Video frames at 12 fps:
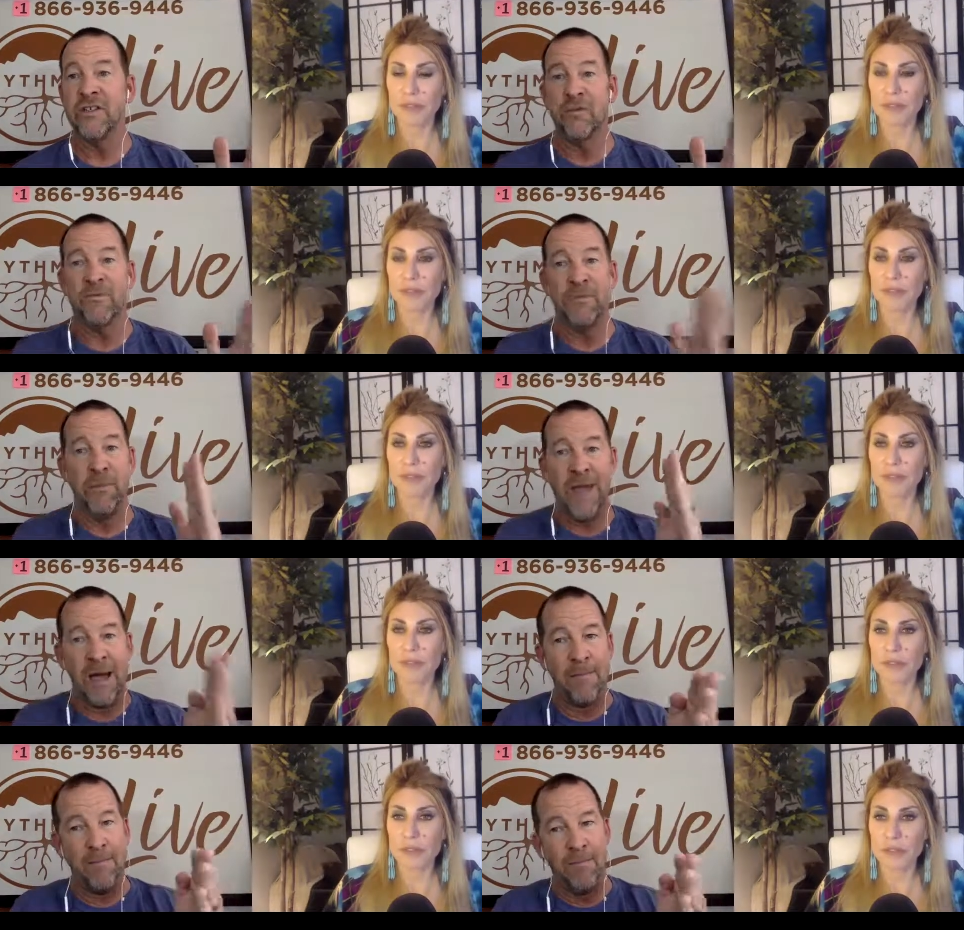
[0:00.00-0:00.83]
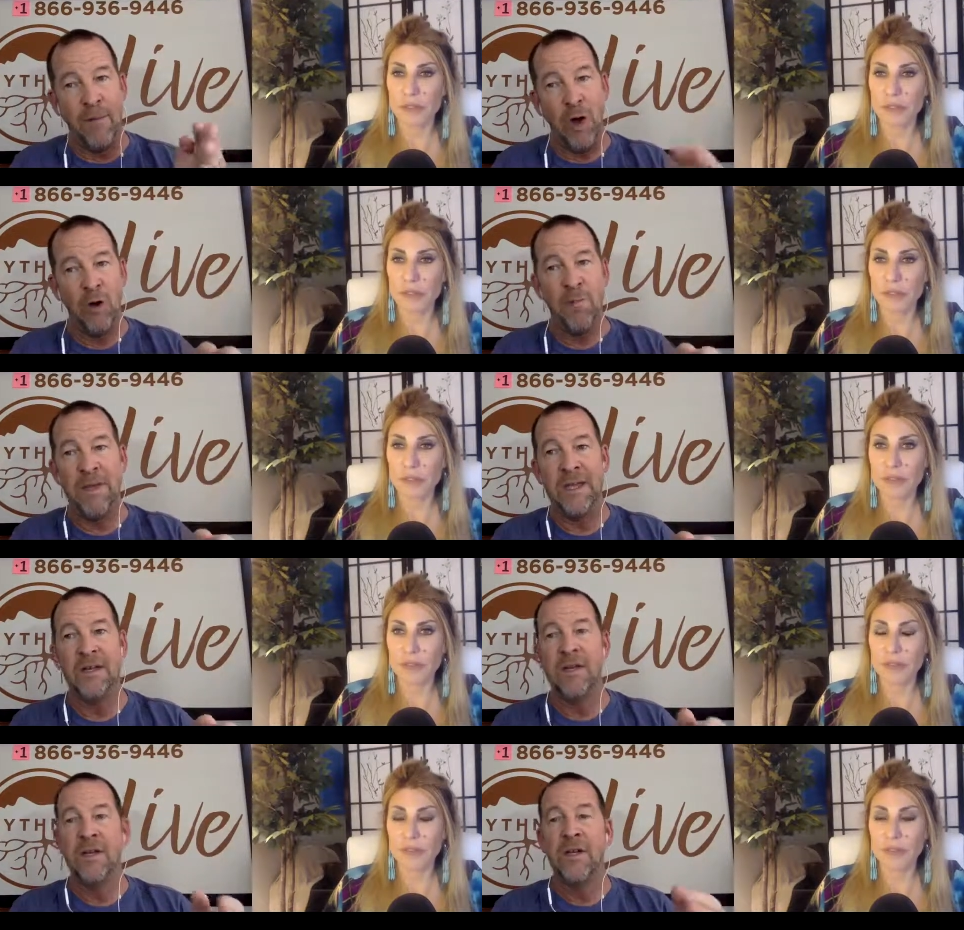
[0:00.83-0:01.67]
Speaker 1: So from that moment,
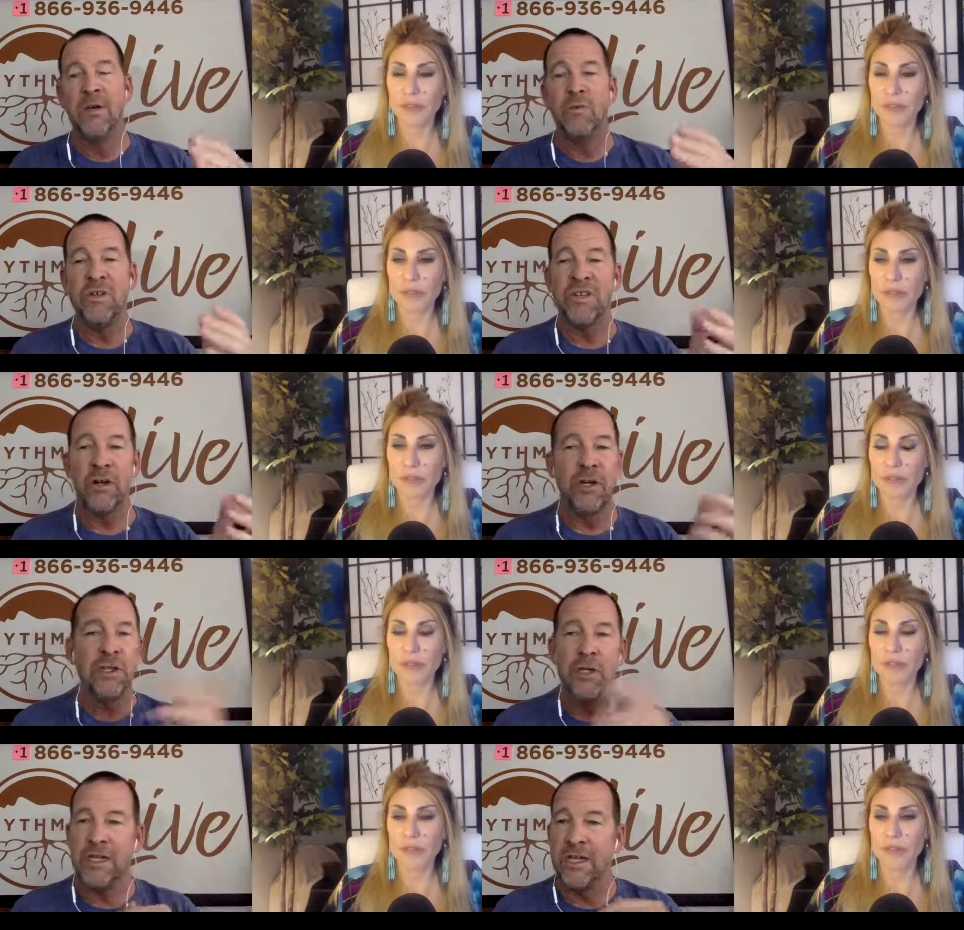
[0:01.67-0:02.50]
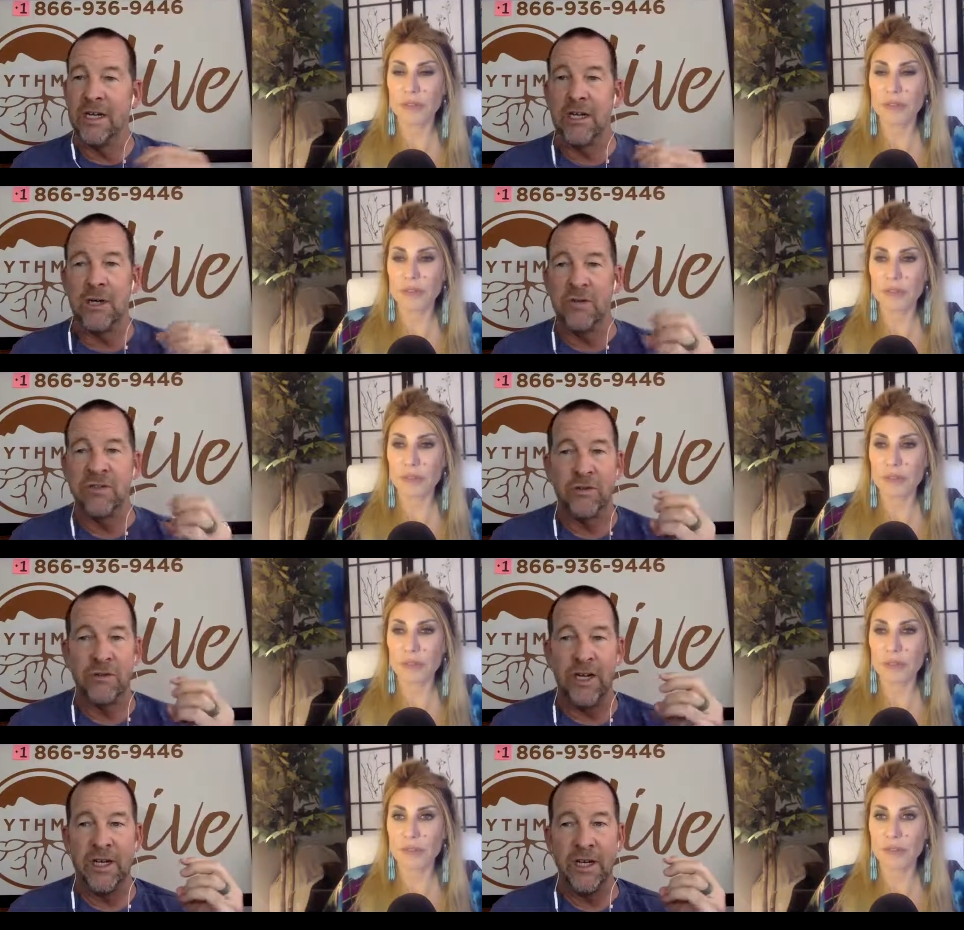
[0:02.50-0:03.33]
we started looking in Costa
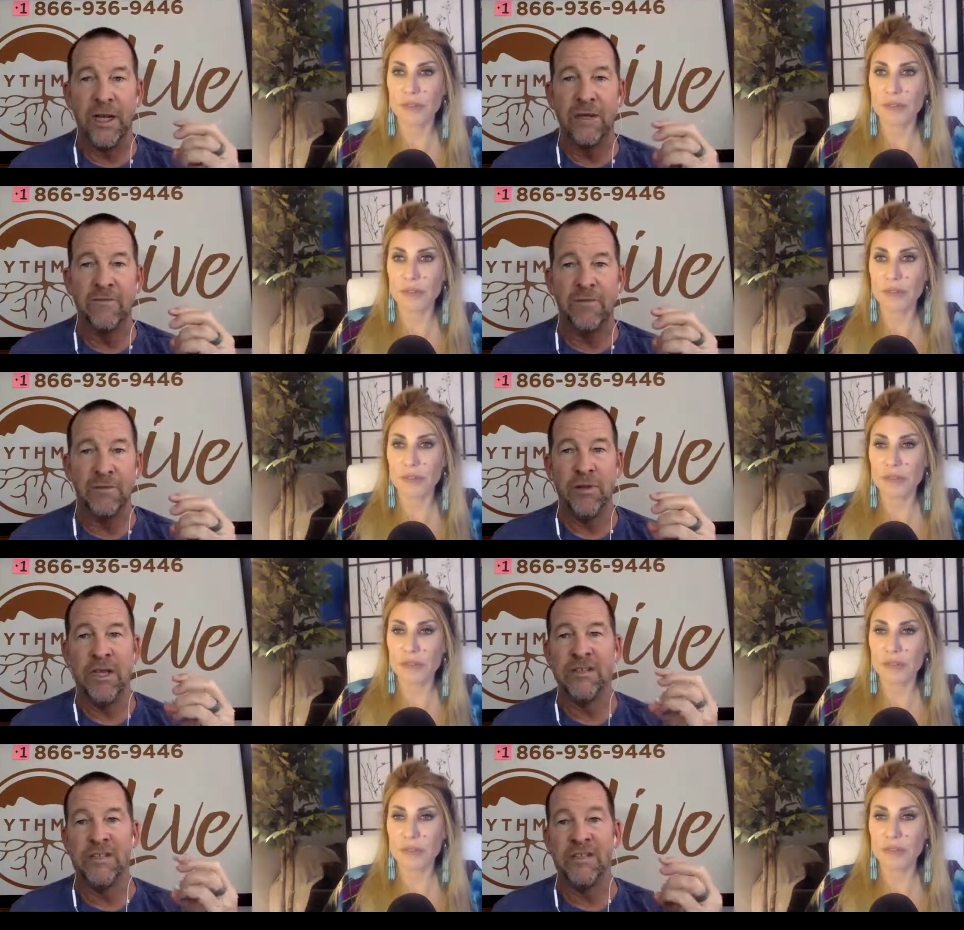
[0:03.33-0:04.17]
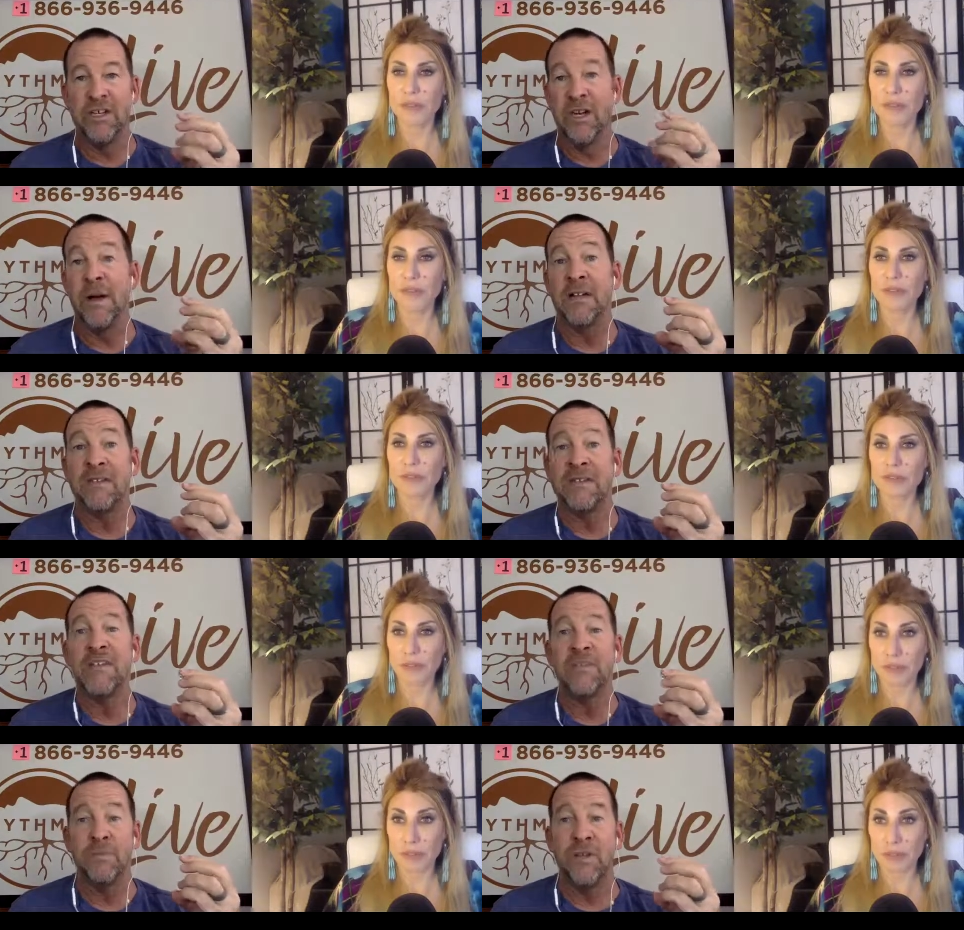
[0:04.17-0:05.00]
Rica for places, and in about
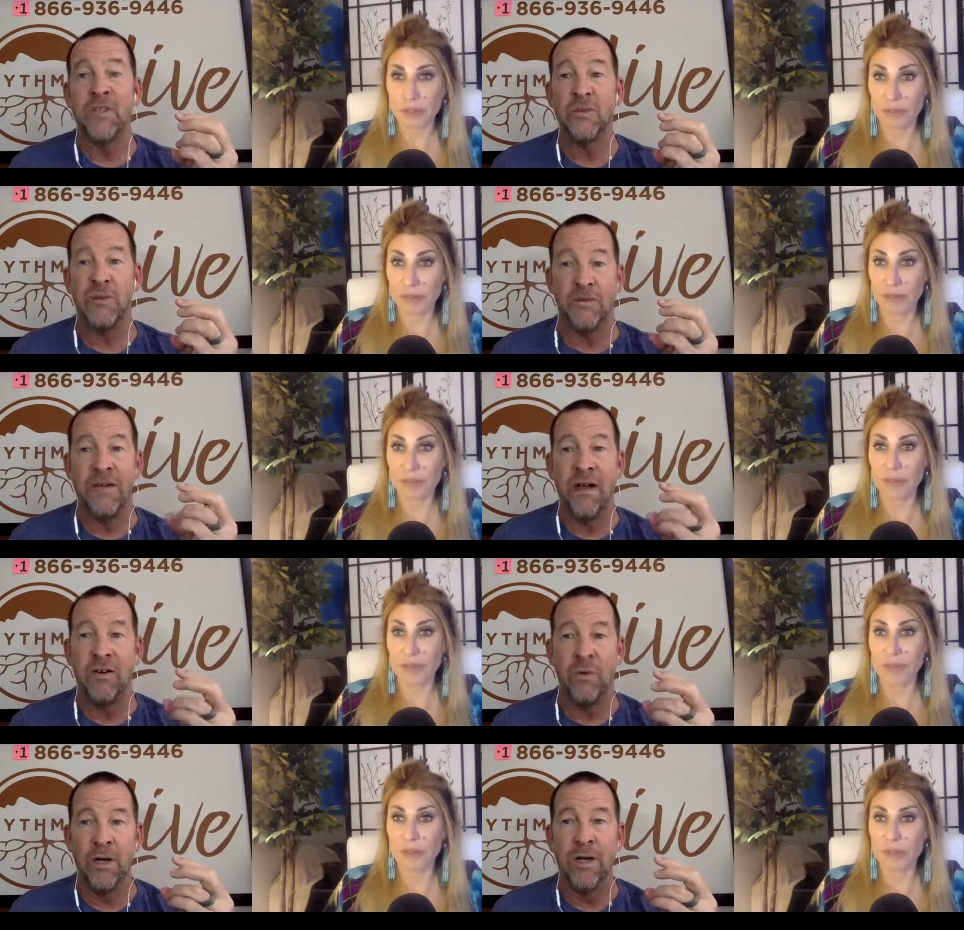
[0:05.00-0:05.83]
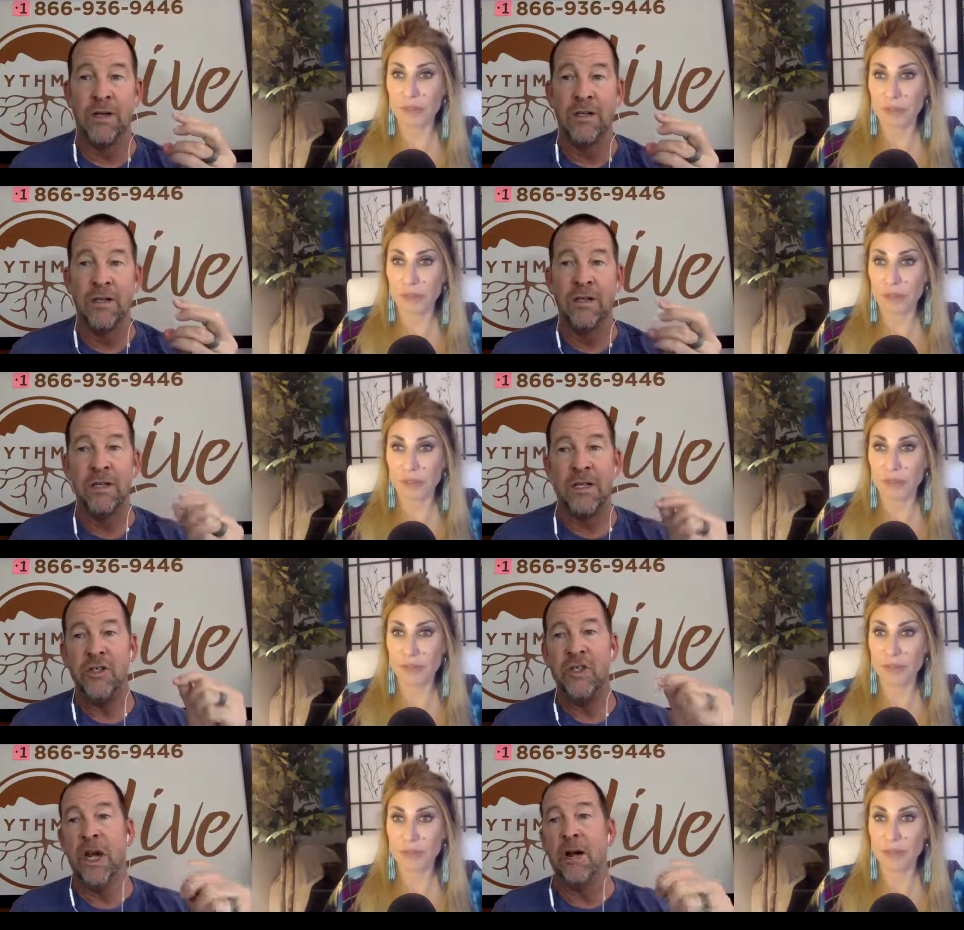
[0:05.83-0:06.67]
6 months we had found one,
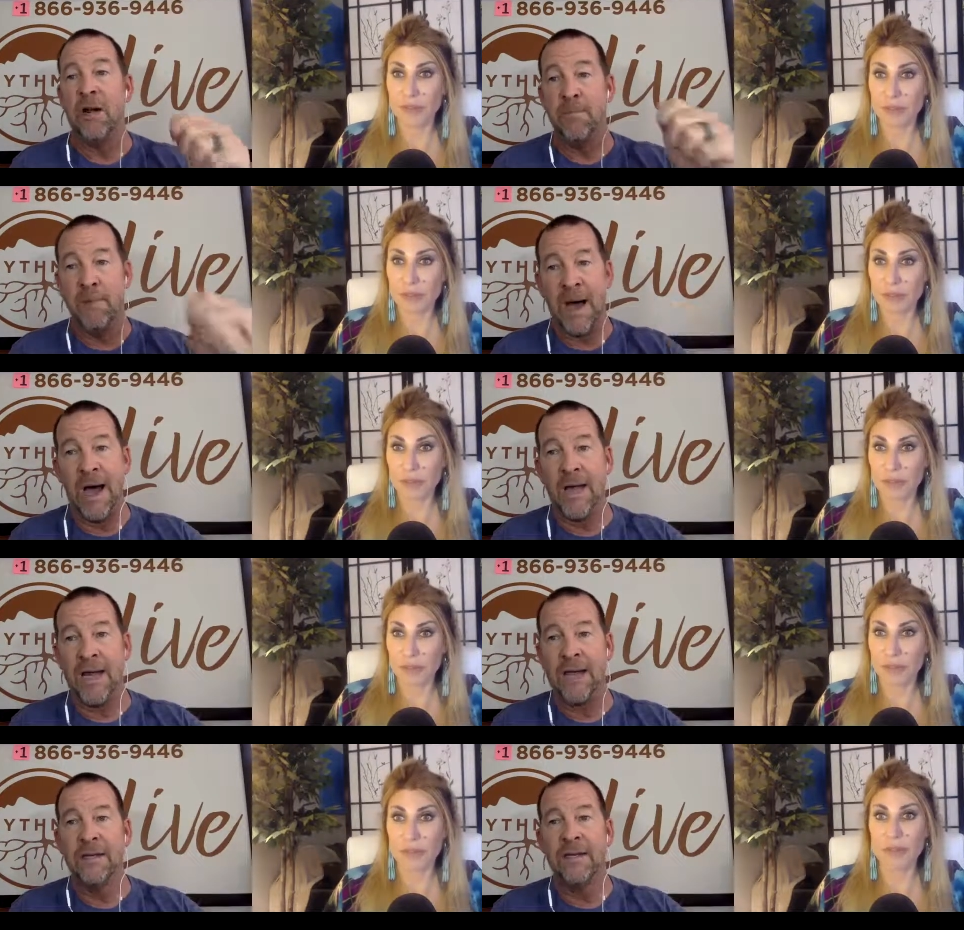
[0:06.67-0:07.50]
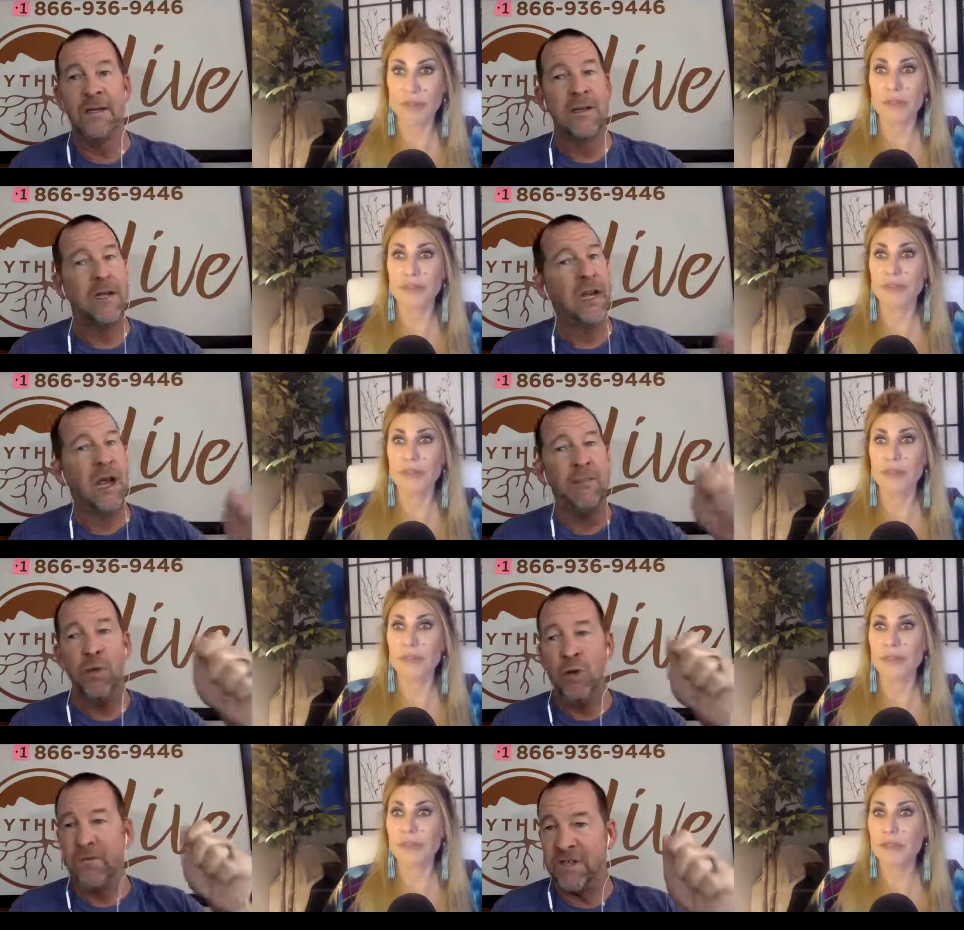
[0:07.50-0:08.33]
and Jerry bought it, and I
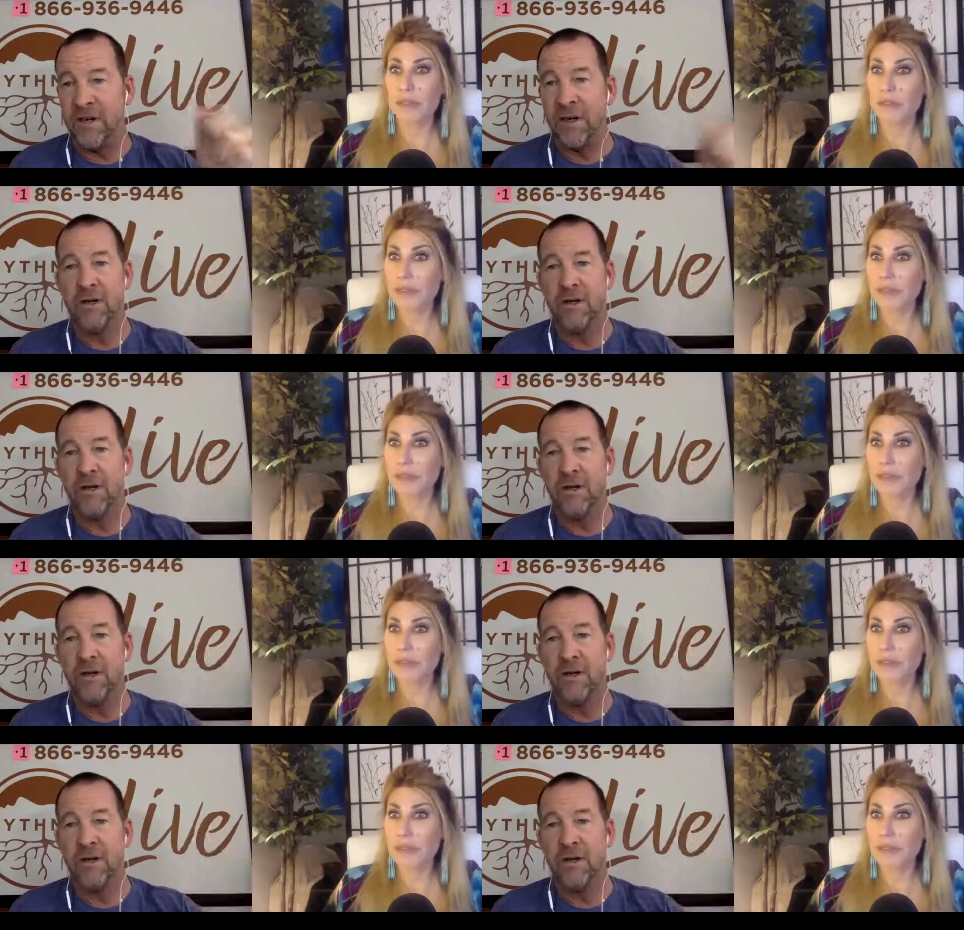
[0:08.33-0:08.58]
moved here